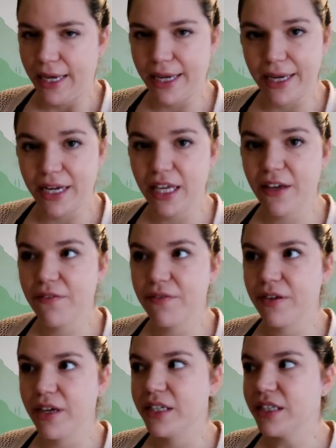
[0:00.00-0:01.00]
and
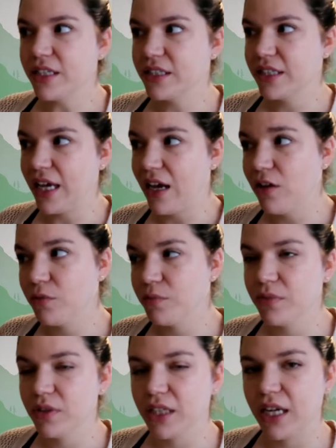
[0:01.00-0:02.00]
if it doesn't
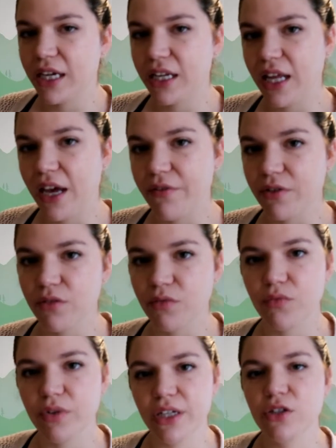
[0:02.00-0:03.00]
help, then I can have
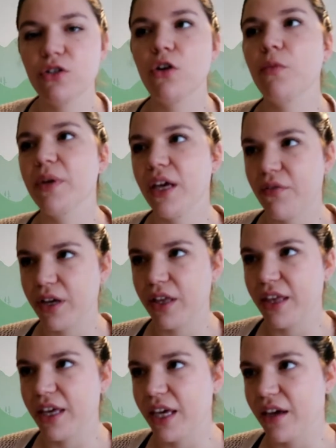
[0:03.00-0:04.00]
her re-show me
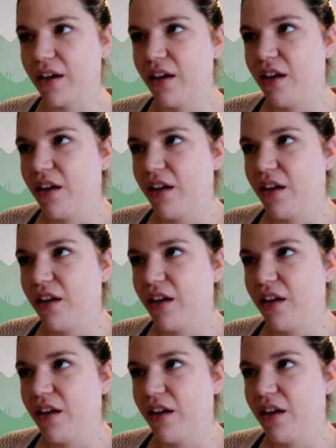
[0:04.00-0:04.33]
everything,